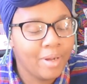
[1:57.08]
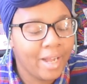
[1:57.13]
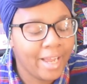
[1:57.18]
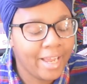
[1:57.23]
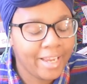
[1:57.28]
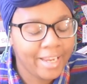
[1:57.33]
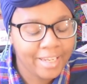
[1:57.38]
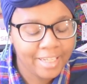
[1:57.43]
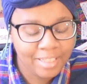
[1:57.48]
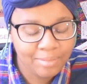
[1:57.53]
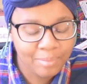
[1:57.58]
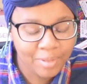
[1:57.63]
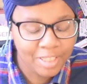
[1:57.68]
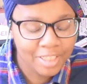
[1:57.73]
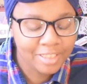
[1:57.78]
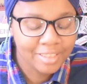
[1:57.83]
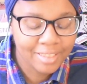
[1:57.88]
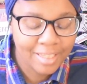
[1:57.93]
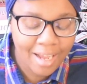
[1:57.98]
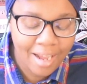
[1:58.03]
by any
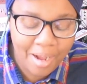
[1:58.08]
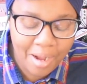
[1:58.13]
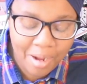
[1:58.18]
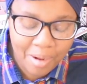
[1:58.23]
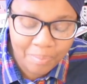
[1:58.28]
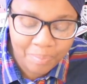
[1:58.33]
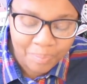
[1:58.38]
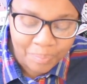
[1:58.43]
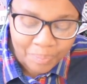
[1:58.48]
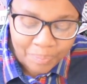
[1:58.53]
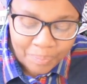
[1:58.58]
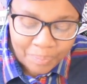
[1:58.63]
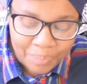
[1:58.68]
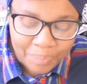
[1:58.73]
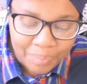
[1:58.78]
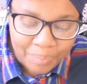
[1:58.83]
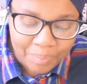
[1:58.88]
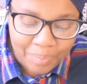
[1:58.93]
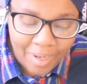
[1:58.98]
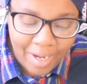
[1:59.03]
means. Um,
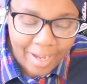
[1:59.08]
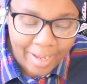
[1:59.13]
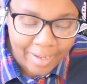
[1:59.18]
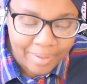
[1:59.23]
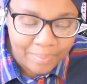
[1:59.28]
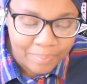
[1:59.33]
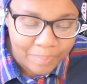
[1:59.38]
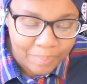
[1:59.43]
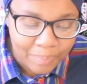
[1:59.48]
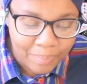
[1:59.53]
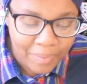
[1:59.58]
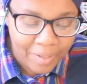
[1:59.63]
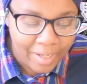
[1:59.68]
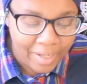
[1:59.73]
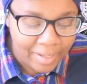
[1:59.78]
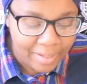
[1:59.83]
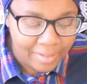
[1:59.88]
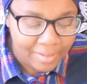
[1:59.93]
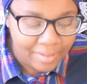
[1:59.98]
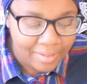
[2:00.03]
but
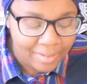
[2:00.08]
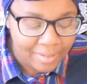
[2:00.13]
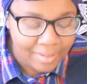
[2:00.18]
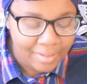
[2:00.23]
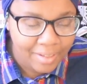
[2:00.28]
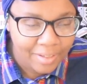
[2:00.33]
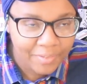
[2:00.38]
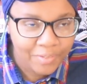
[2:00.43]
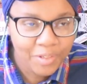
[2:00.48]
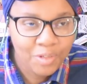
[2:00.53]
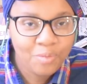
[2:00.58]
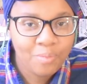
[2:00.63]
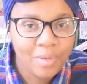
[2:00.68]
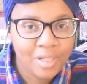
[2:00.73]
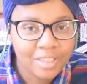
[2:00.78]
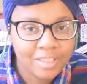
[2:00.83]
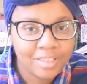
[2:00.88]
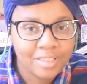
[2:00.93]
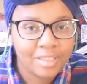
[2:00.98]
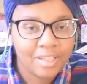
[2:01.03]
but a few
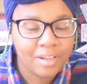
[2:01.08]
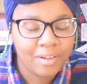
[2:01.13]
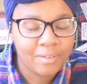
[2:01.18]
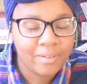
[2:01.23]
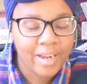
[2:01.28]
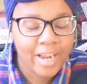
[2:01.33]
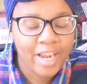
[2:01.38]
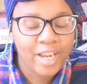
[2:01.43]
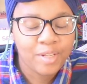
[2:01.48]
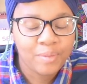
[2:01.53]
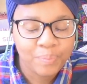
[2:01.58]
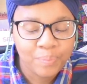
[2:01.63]
months ago, right?